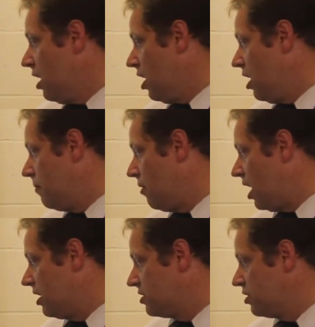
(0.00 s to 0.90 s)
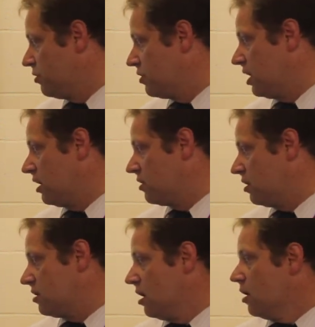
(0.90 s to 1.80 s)
And I do think
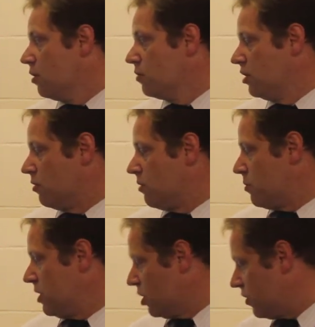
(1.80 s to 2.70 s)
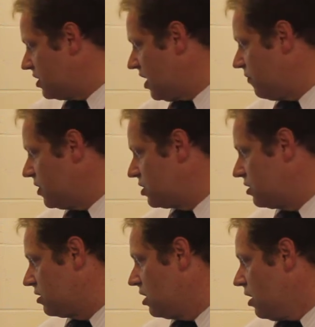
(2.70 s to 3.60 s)
that, you know, when we look at the
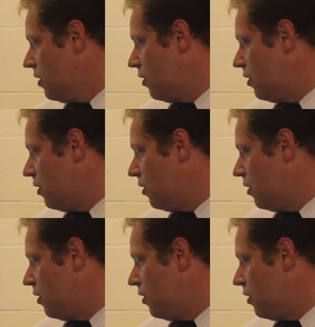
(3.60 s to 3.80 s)
definition,